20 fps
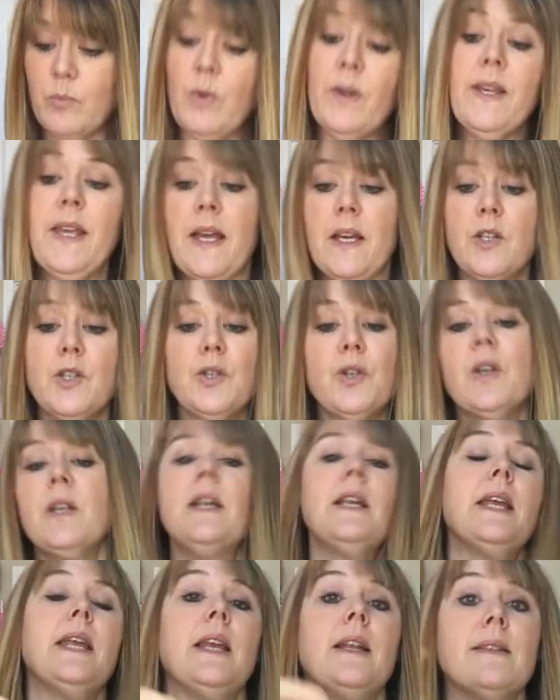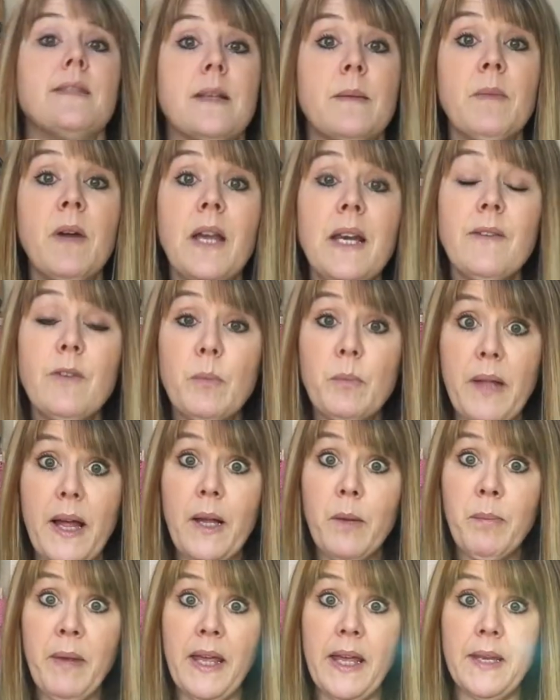well, yes, you're gonna need some kind of a
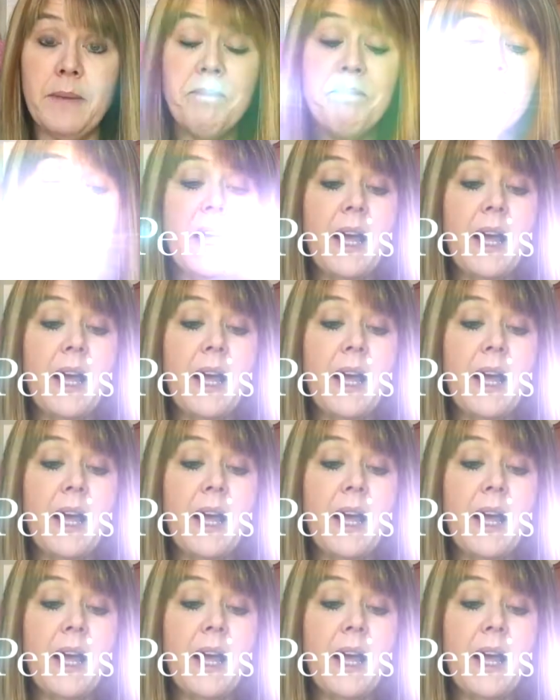black pen.